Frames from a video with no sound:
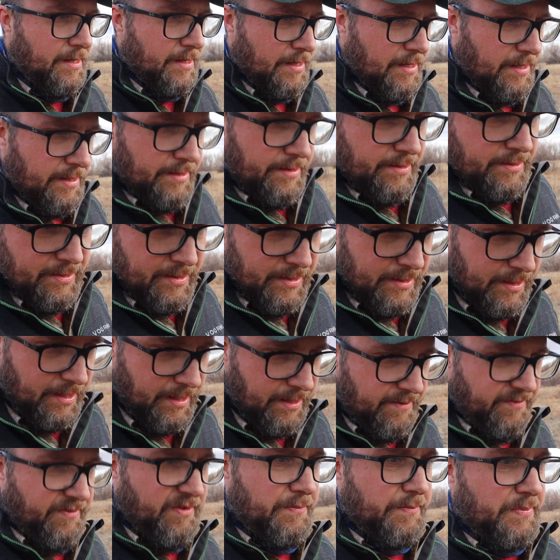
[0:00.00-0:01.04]
I do see
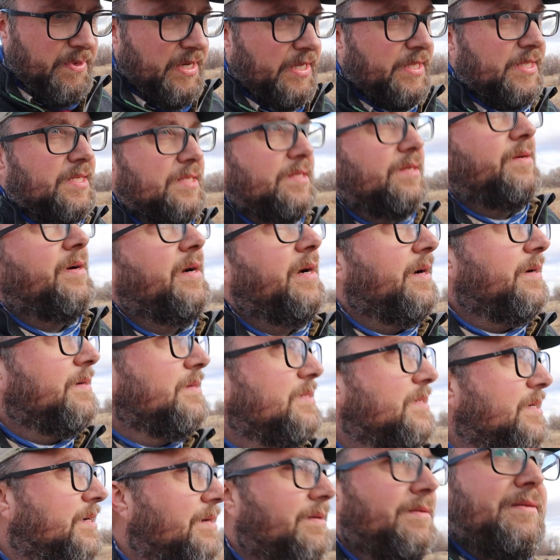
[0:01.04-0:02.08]
like footprints through here,
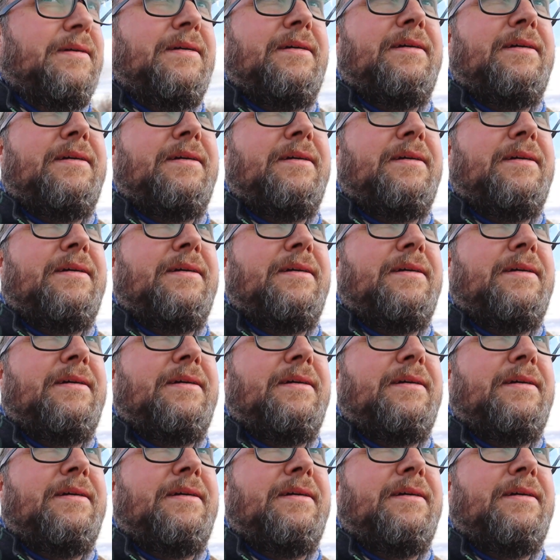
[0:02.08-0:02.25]
so